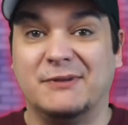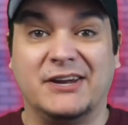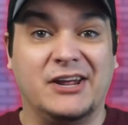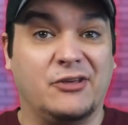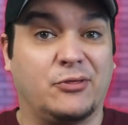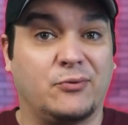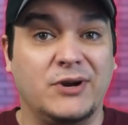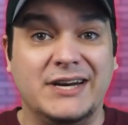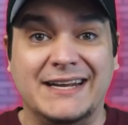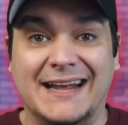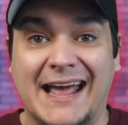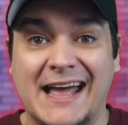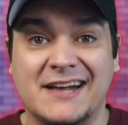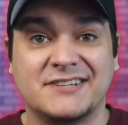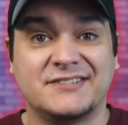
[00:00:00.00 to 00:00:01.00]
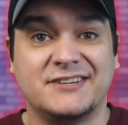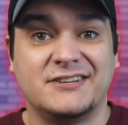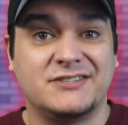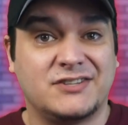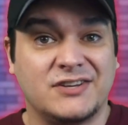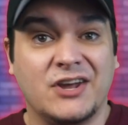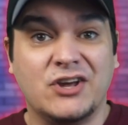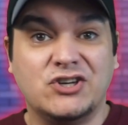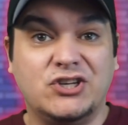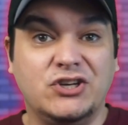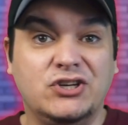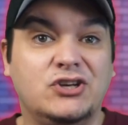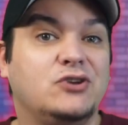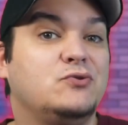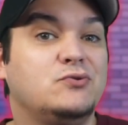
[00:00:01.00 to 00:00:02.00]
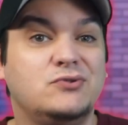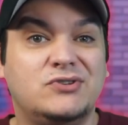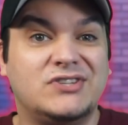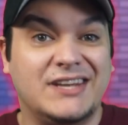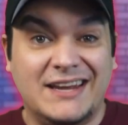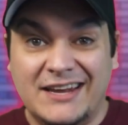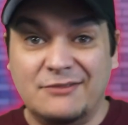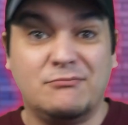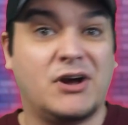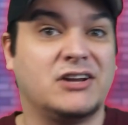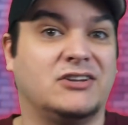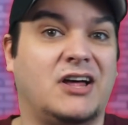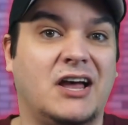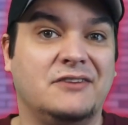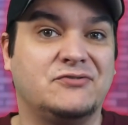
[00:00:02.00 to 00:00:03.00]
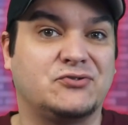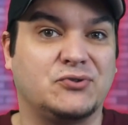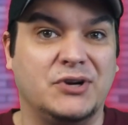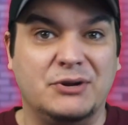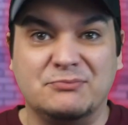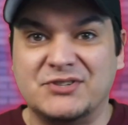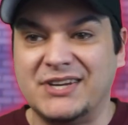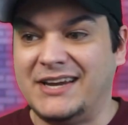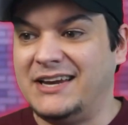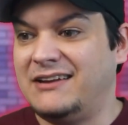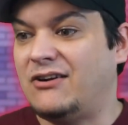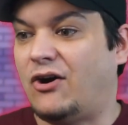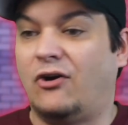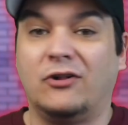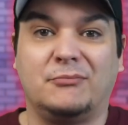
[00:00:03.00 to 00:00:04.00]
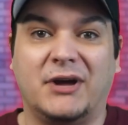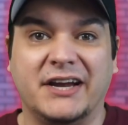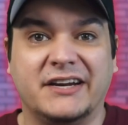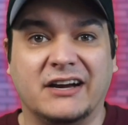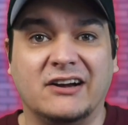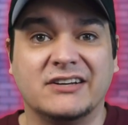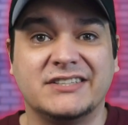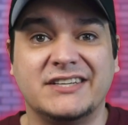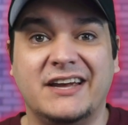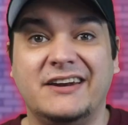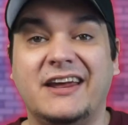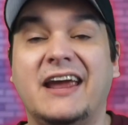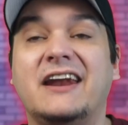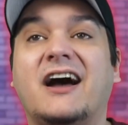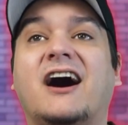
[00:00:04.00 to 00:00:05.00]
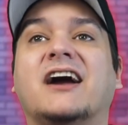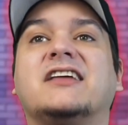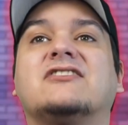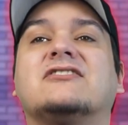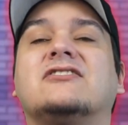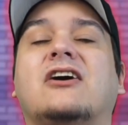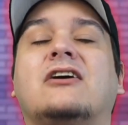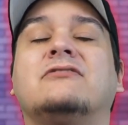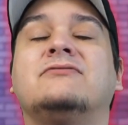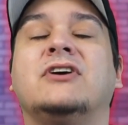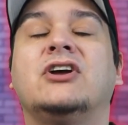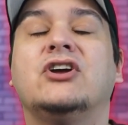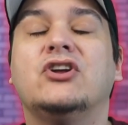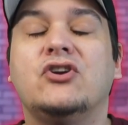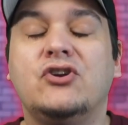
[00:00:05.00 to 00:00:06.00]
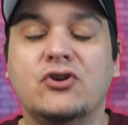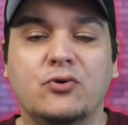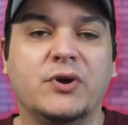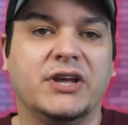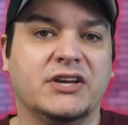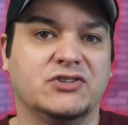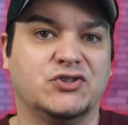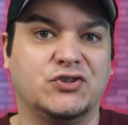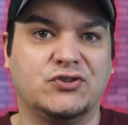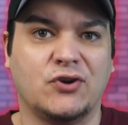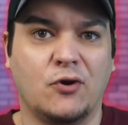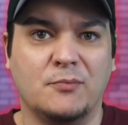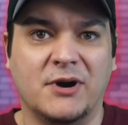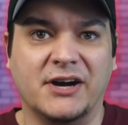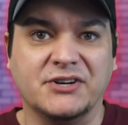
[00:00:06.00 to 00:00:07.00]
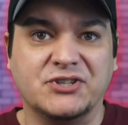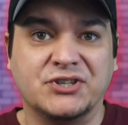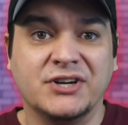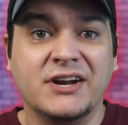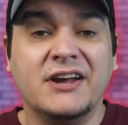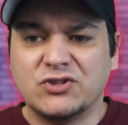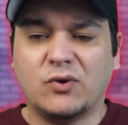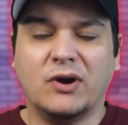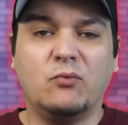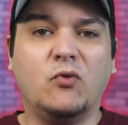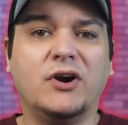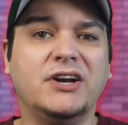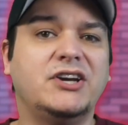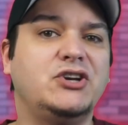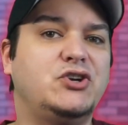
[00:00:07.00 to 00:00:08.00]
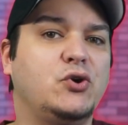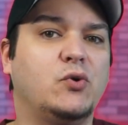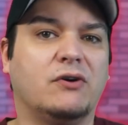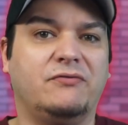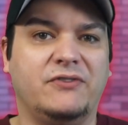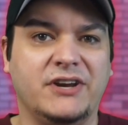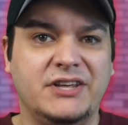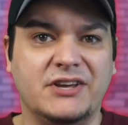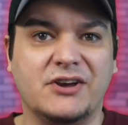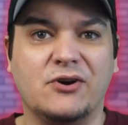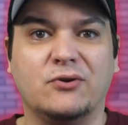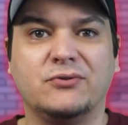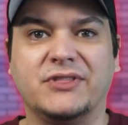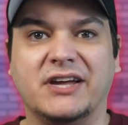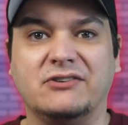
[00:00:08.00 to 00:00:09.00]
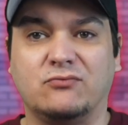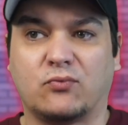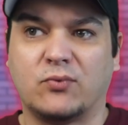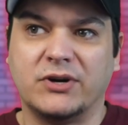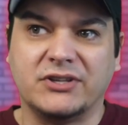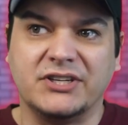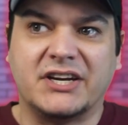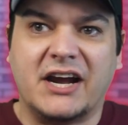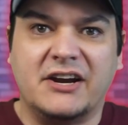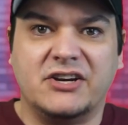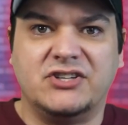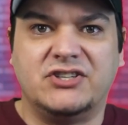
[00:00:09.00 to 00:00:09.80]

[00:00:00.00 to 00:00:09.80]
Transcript: making 3D assets to use in my live streams, in all my content, and I love doing it so much. So I wanted to do a video that really kind